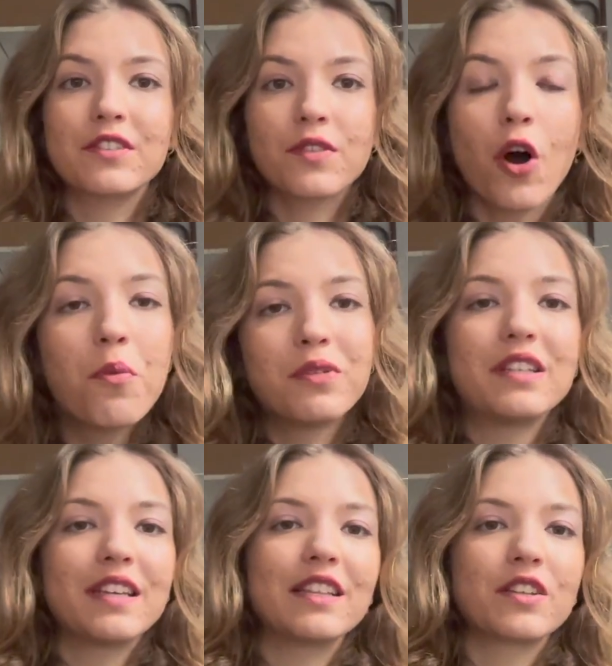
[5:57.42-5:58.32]

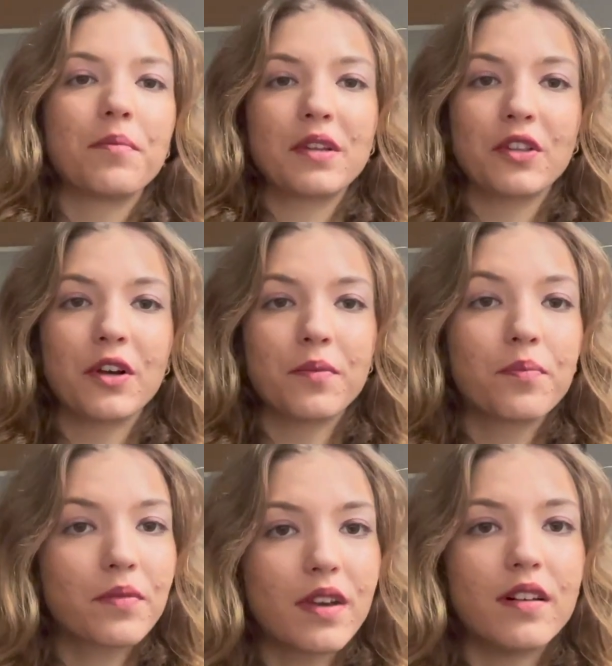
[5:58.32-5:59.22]
hopefully get something done
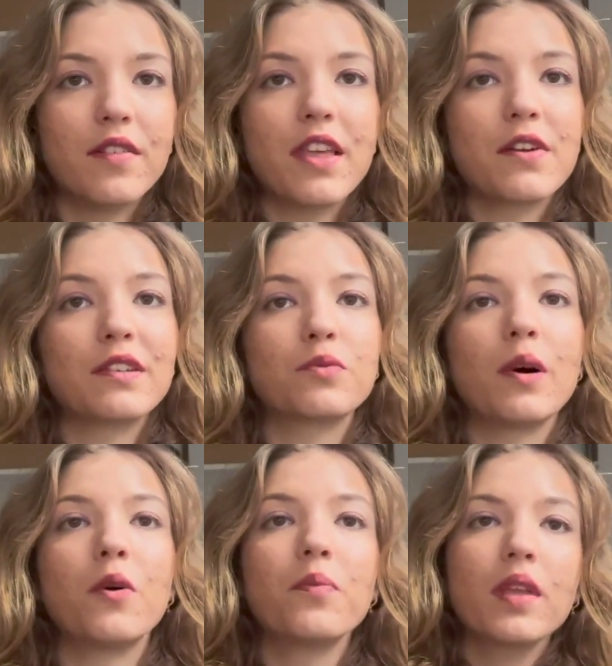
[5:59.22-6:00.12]
there as
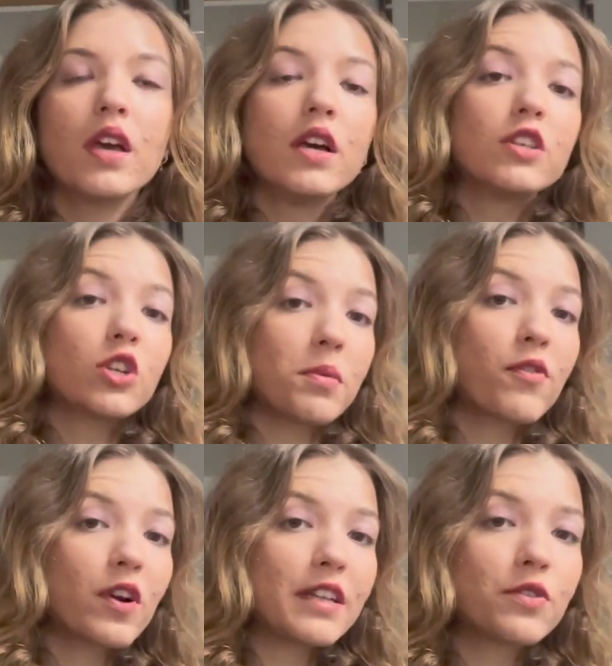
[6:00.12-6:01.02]
well. So
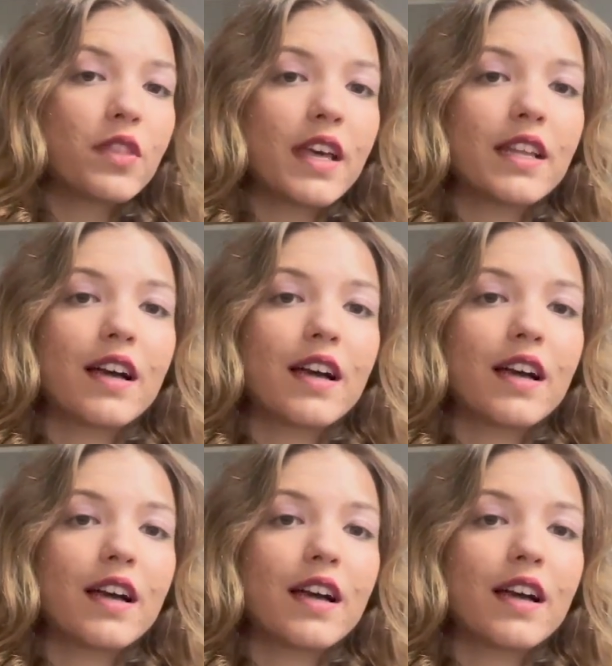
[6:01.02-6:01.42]
before I do that,